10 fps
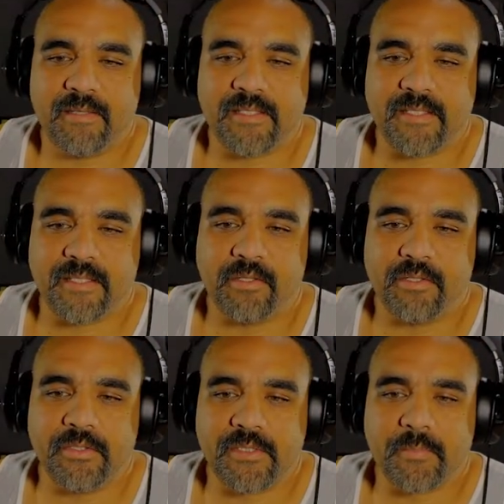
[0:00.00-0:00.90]
This
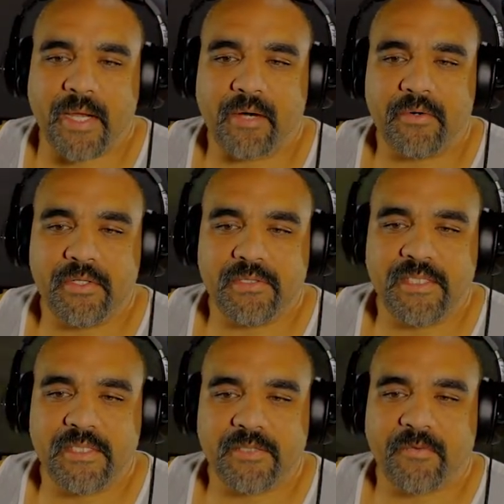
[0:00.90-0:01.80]
includes power
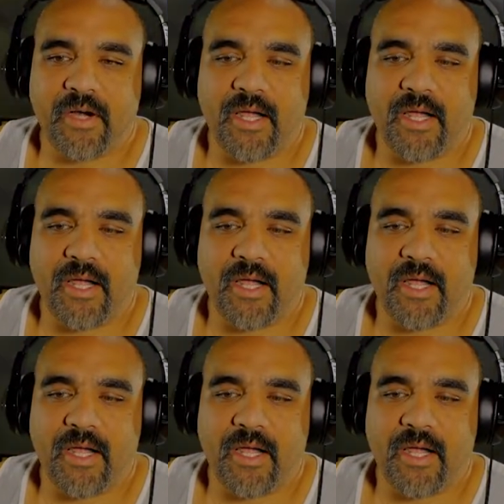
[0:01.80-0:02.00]
usage for